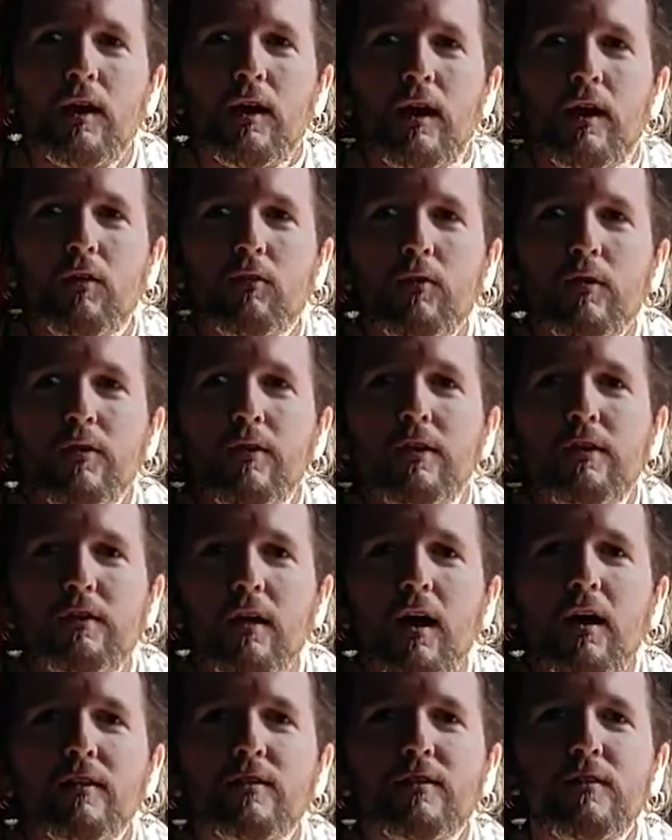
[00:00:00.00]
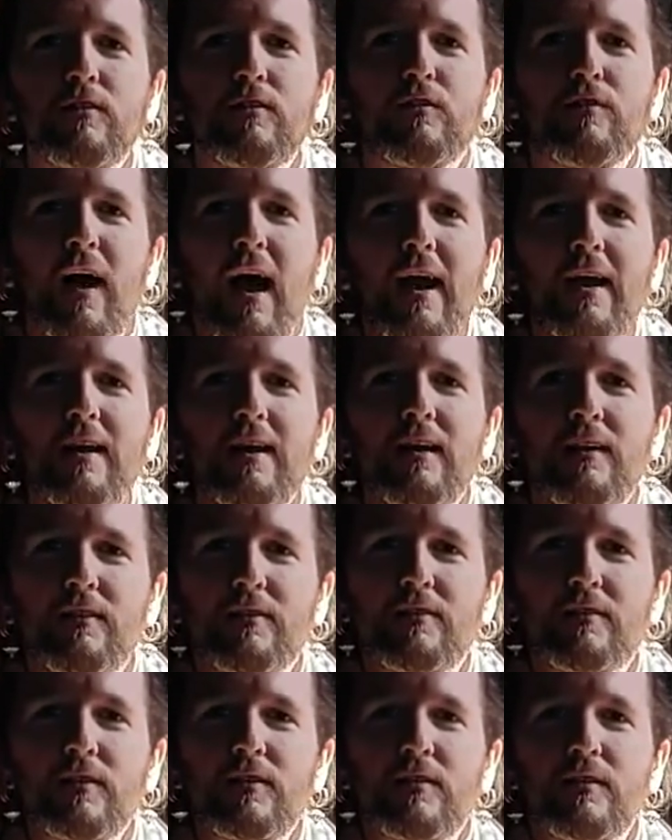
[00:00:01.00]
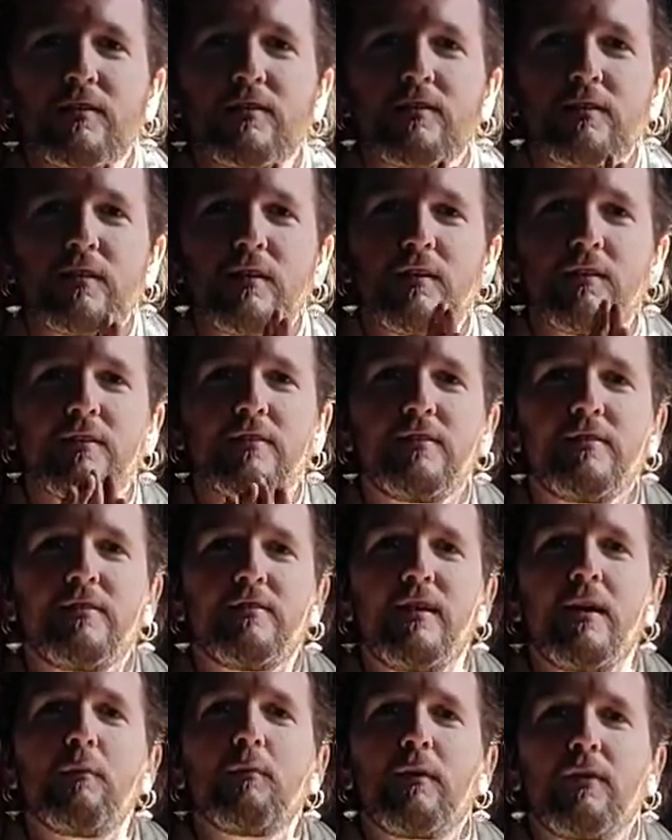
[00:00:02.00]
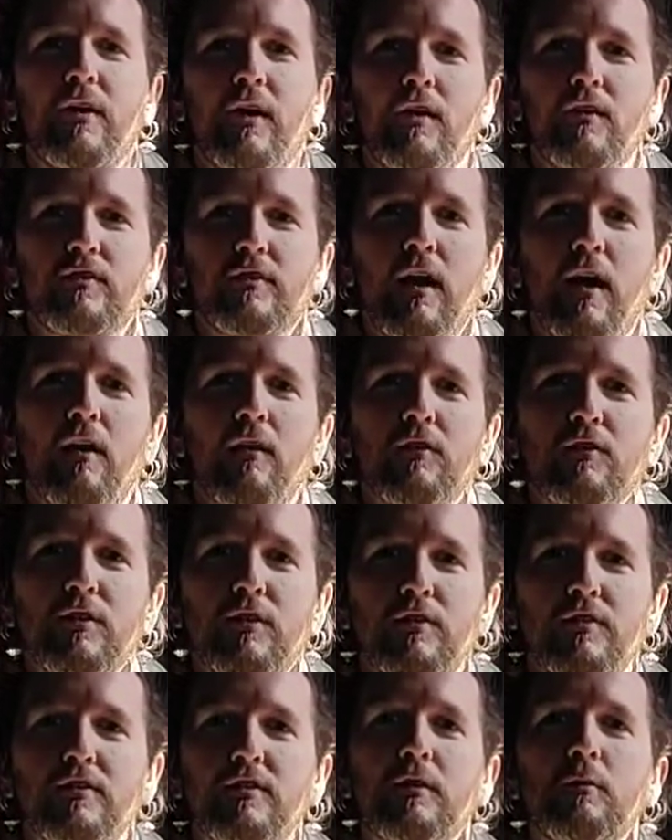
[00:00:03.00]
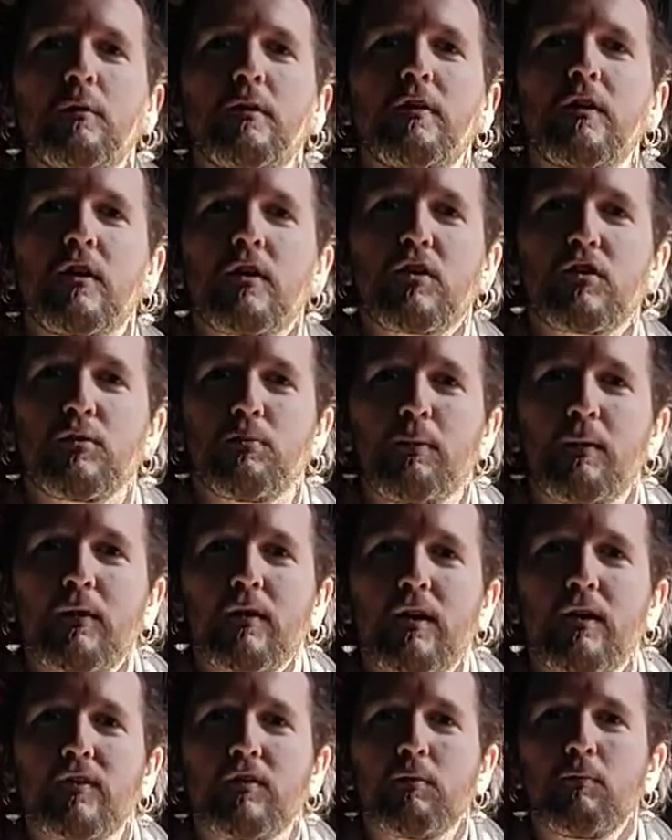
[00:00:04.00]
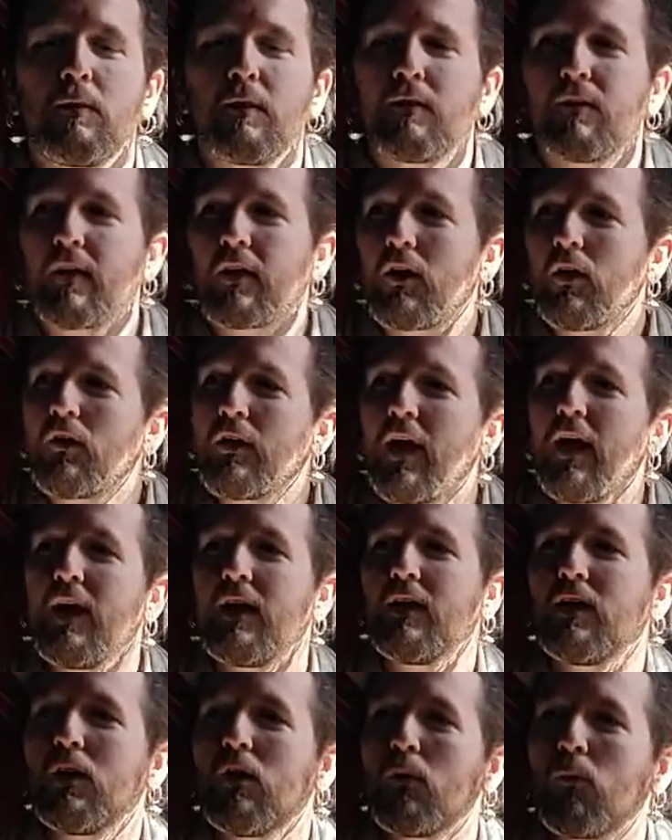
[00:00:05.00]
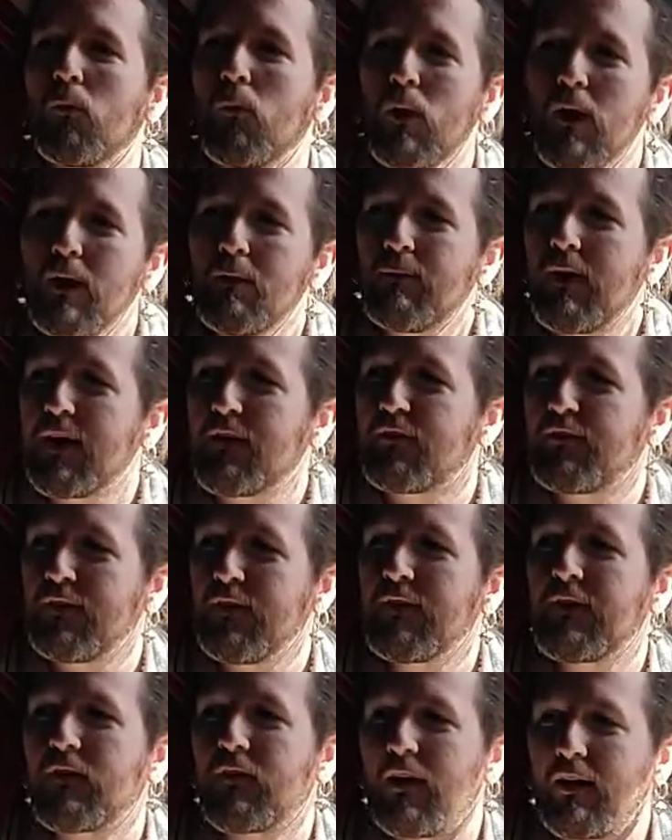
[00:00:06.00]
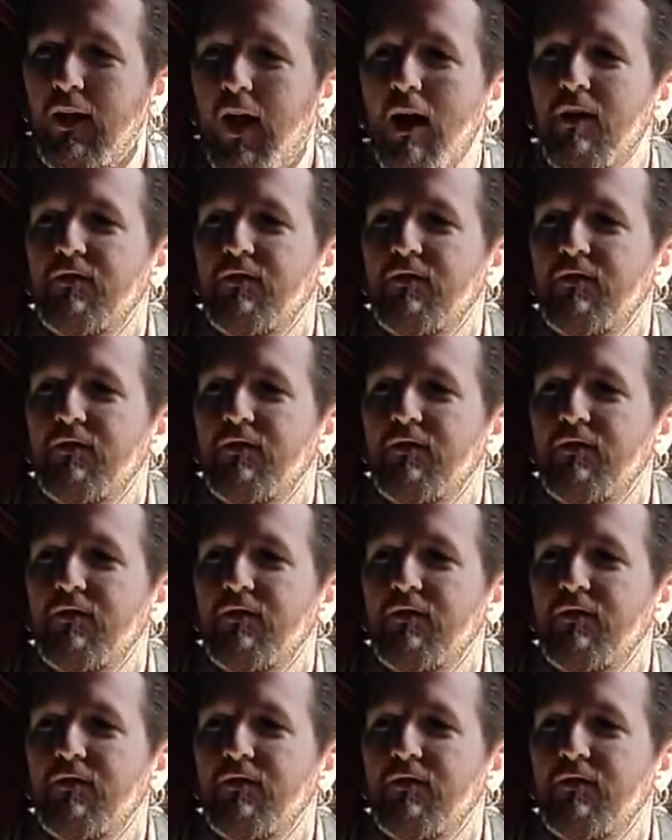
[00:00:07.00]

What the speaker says: it really does invite us to just sit with ourselves and sit with our experience, being like, okay, what am I feeling right now?